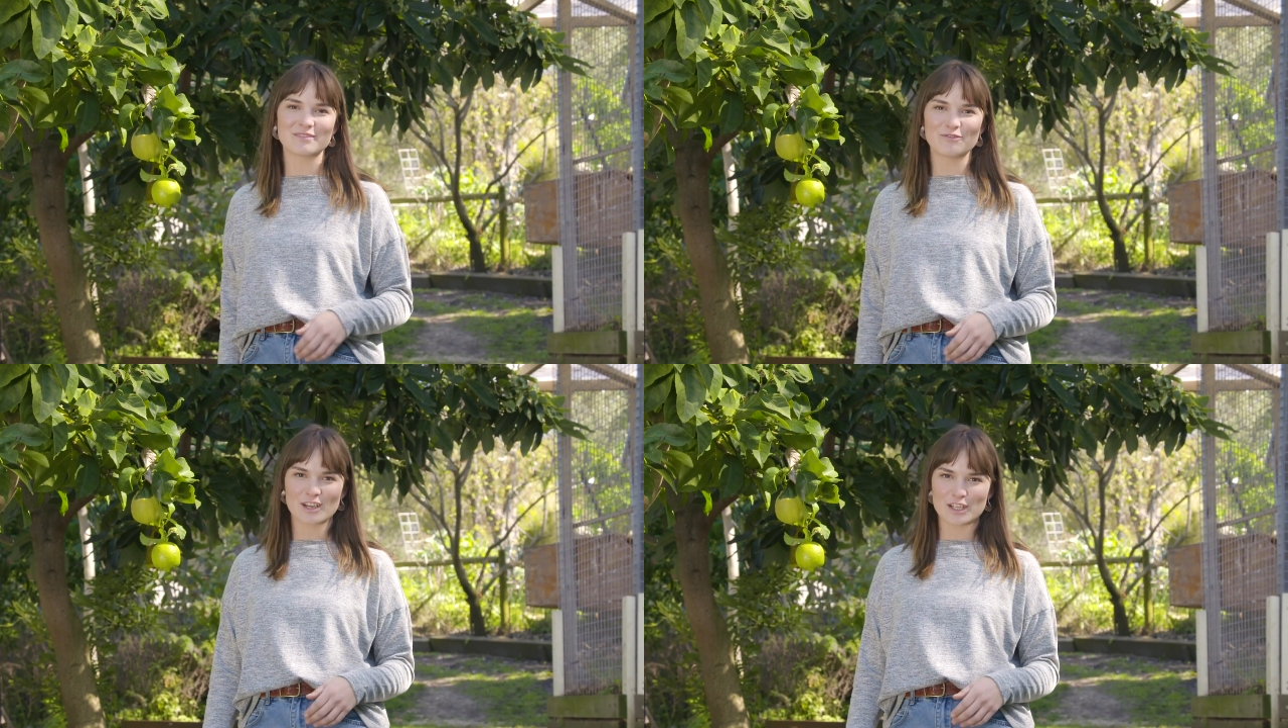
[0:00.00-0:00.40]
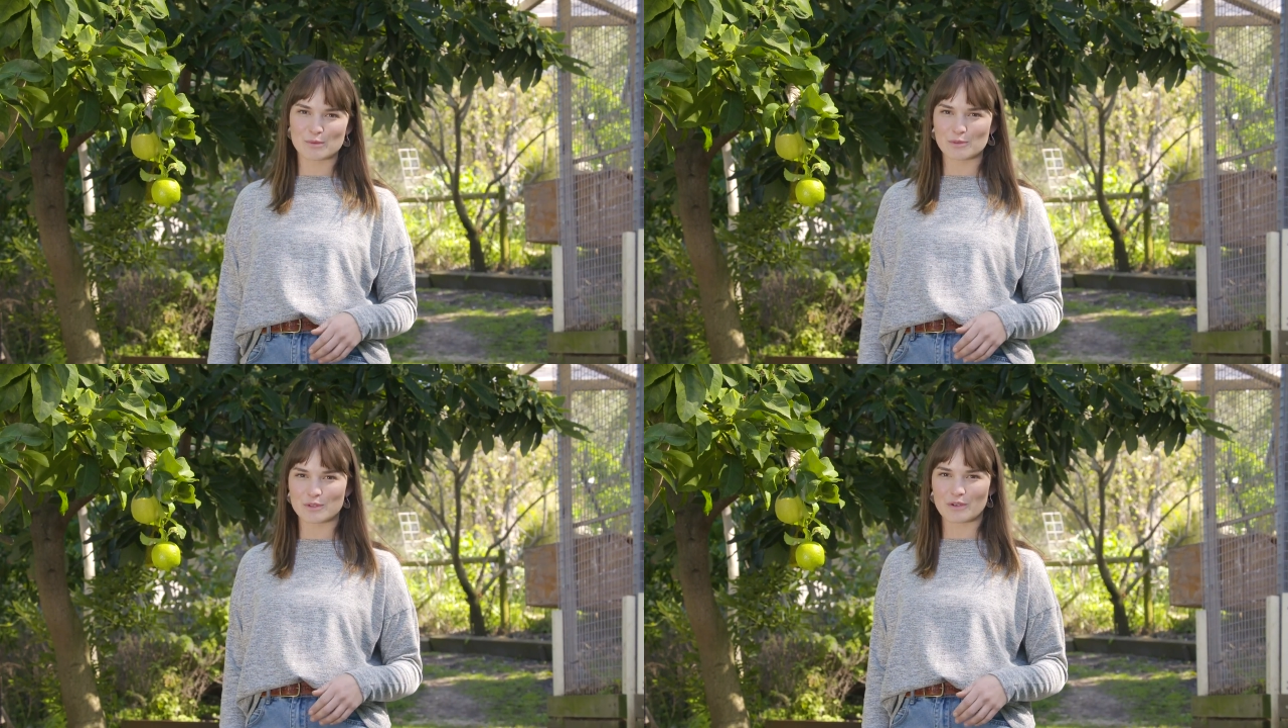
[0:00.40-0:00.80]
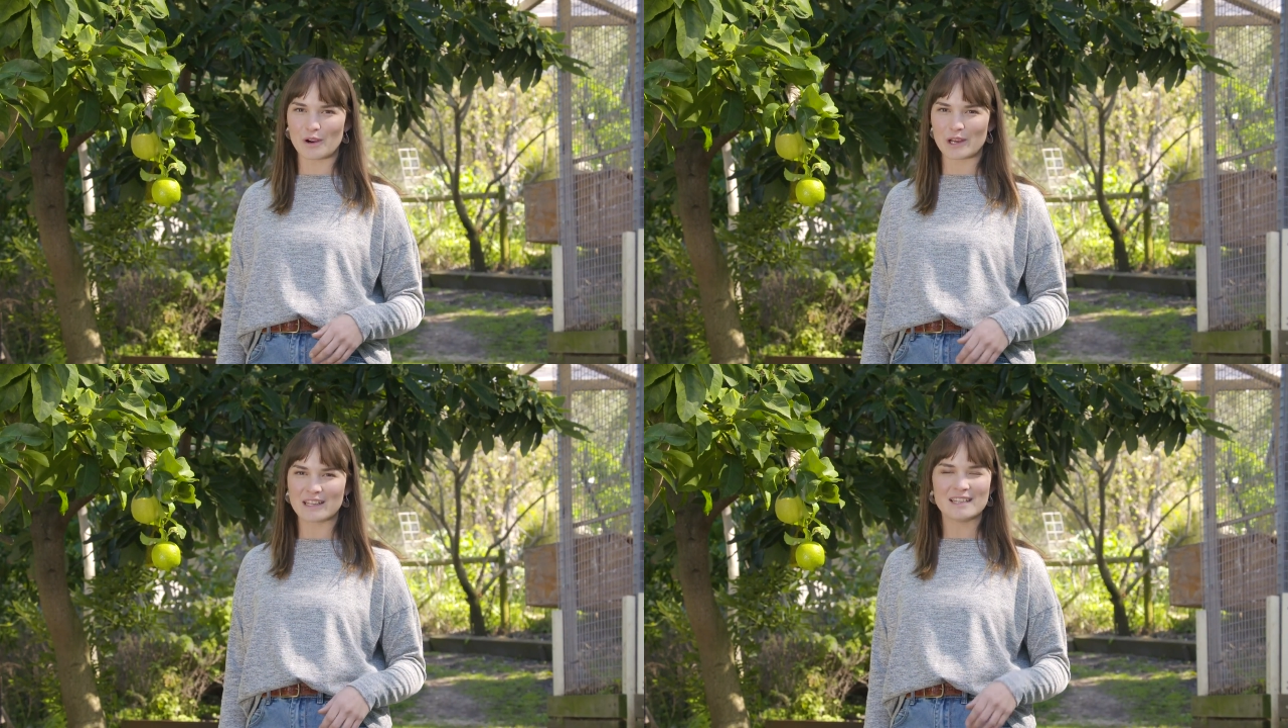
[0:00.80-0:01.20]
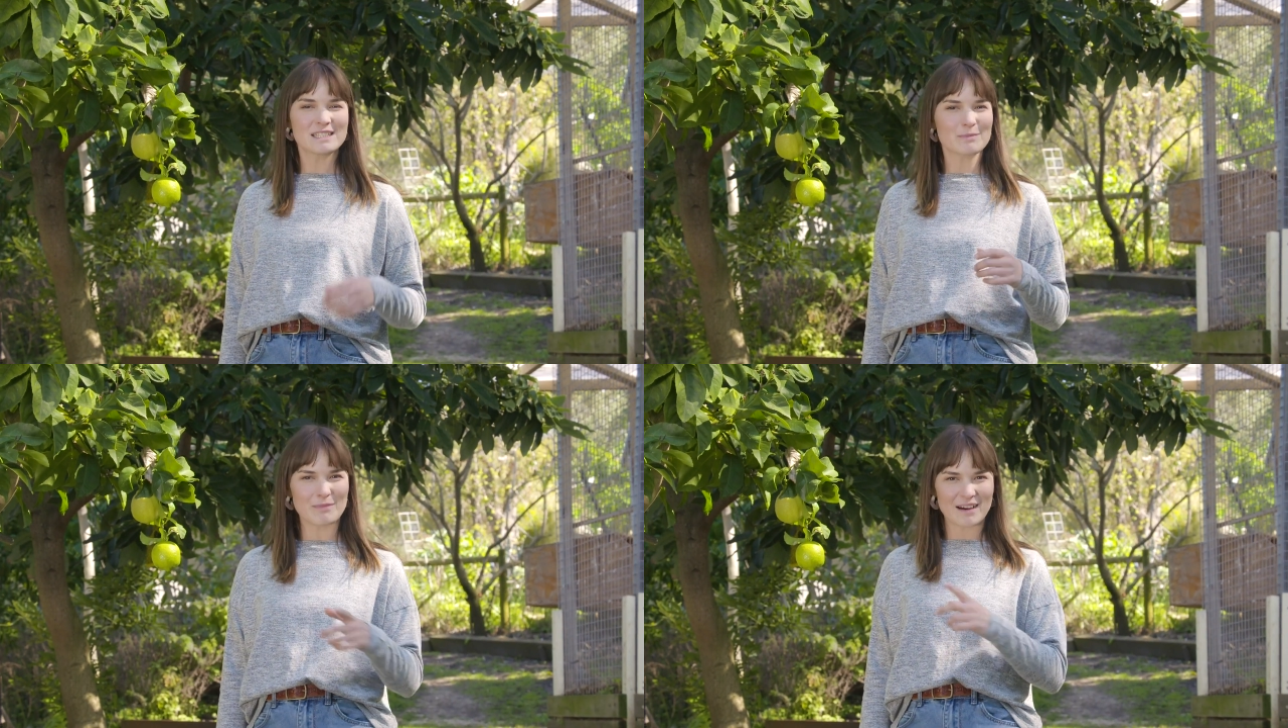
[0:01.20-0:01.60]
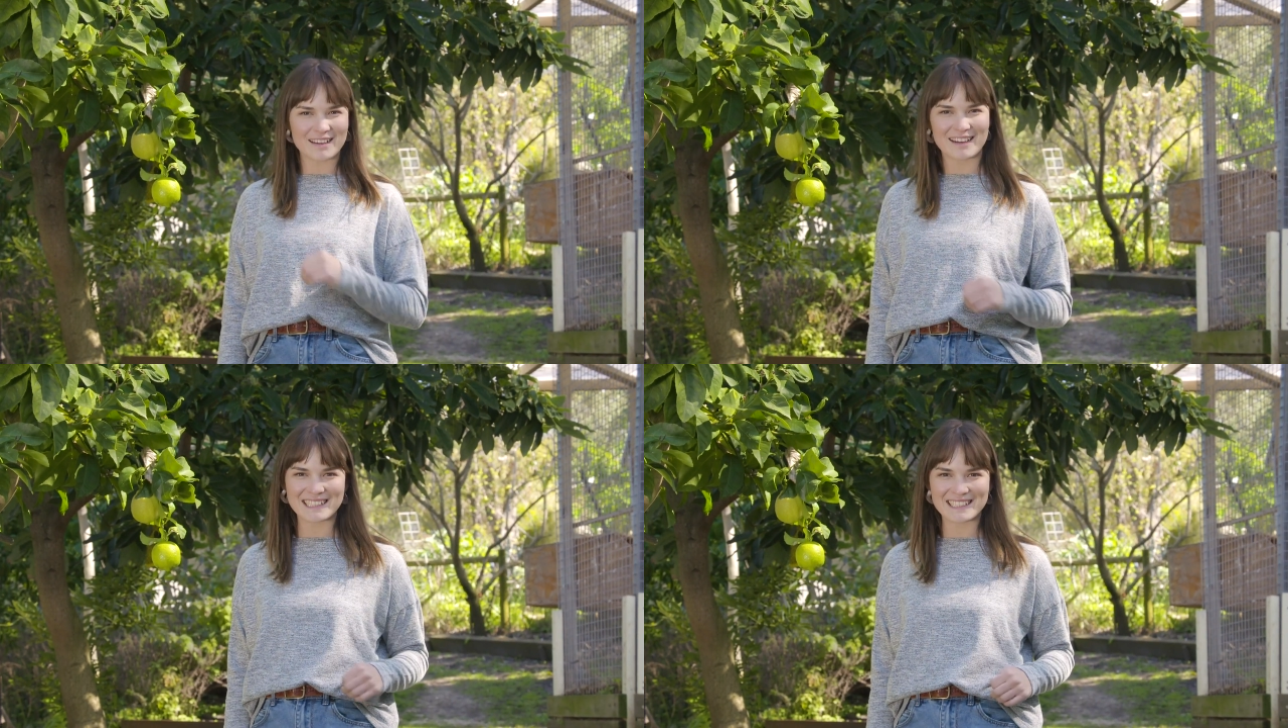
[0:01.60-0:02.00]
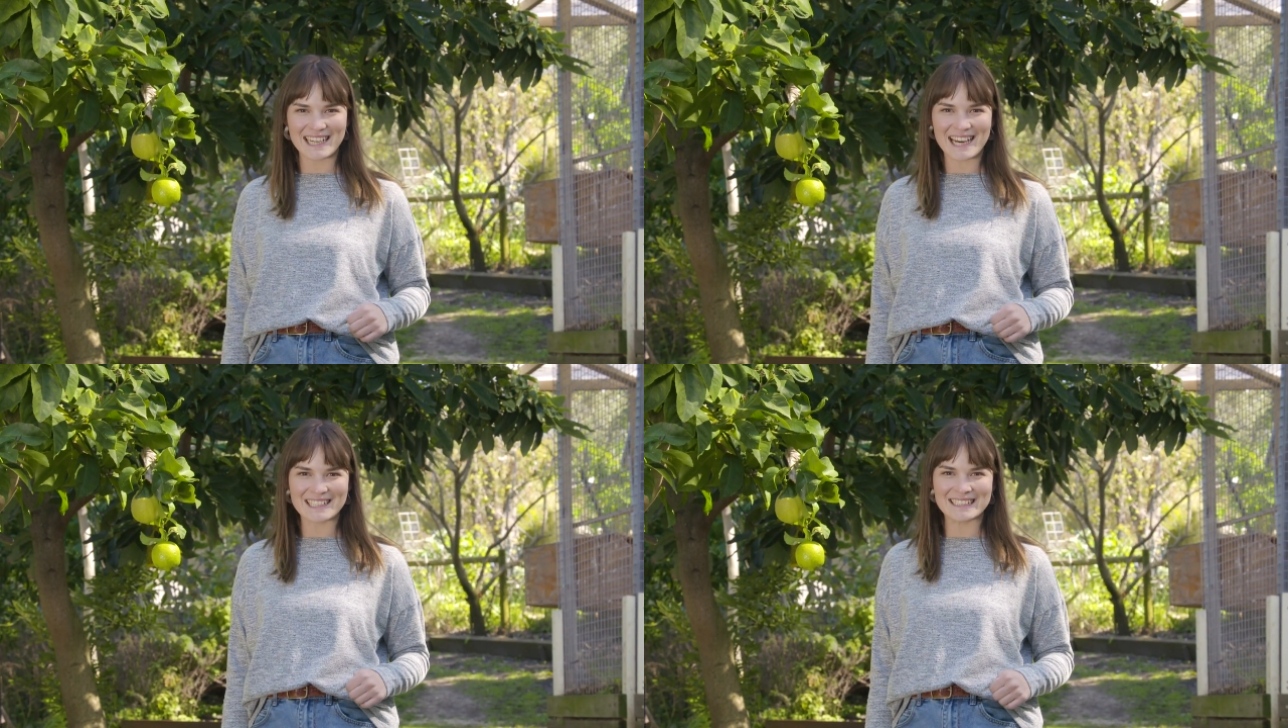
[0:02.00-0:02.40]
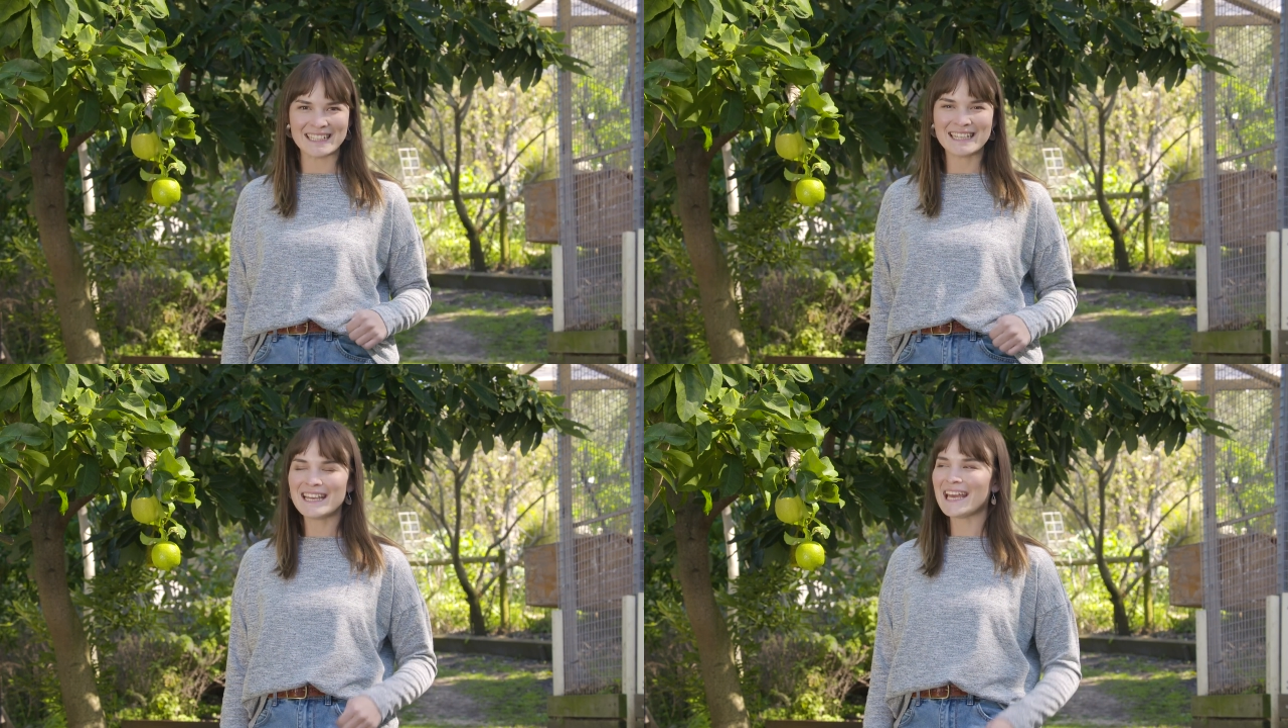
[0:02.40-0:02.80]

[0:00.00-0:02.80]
and vegetables growing. It's my kind of garden.